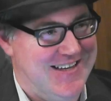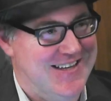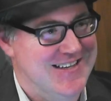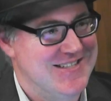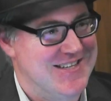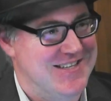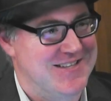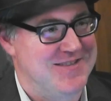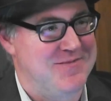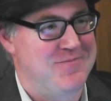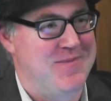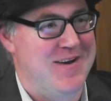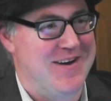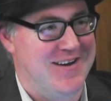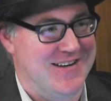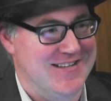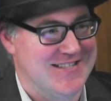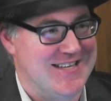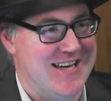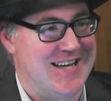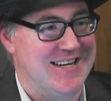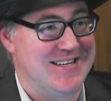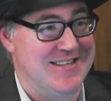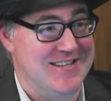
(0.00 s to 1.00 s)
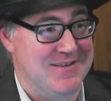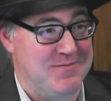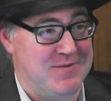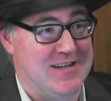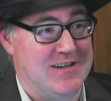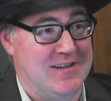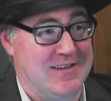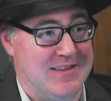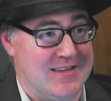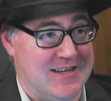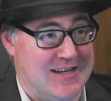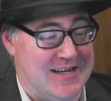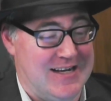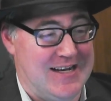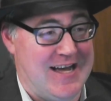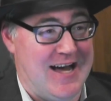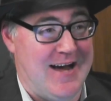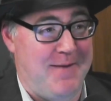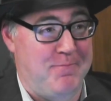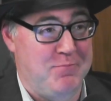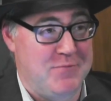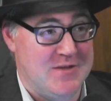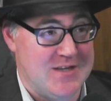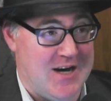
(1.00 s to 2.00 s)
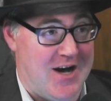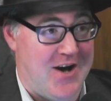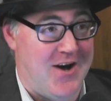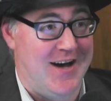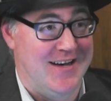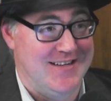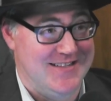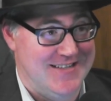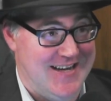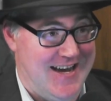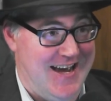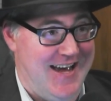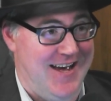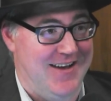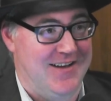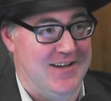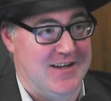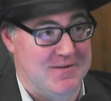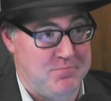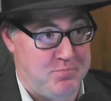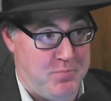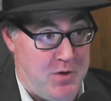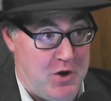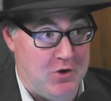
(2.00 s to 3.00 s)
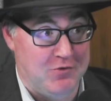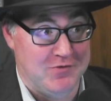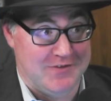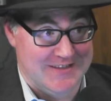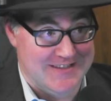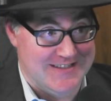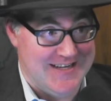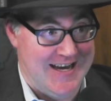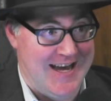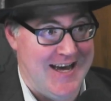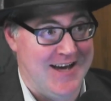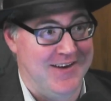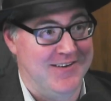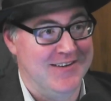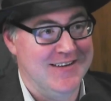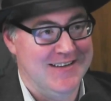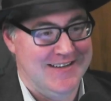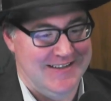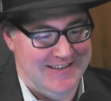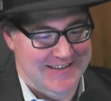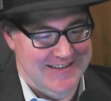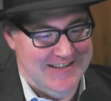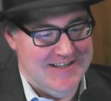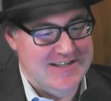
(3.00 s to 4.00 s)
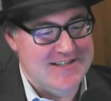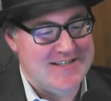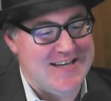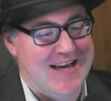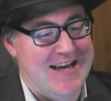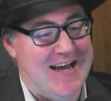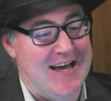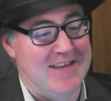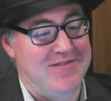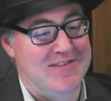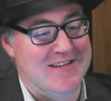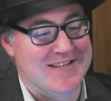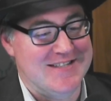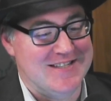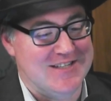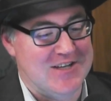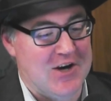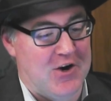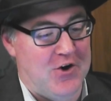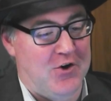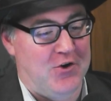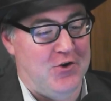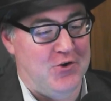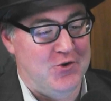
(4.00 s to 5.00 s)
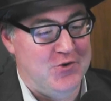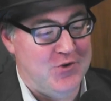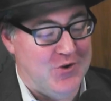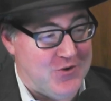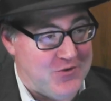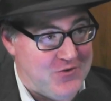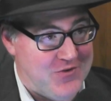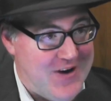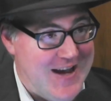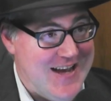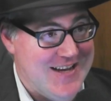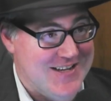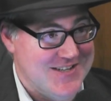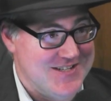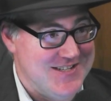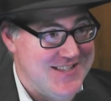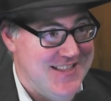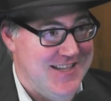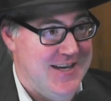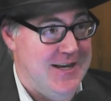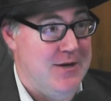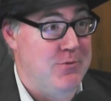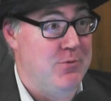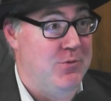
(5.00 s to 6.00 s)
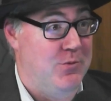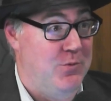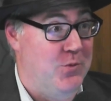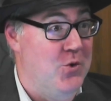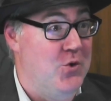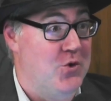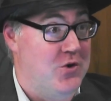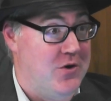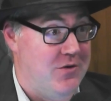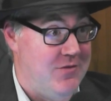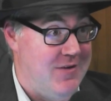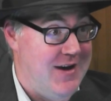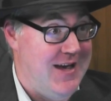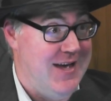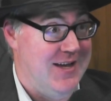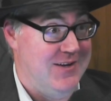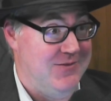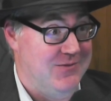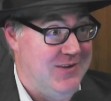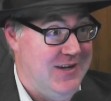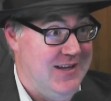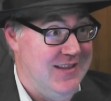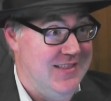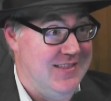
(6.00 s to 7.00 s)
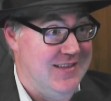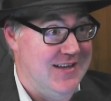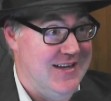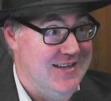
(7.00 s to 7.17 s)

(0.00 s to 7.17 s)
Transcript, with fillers: so the Americans had the, the yeah. cup tied down, yeah, like bolted, right, down. bolted, down. So he had this gold wrench that he would walk around with mm.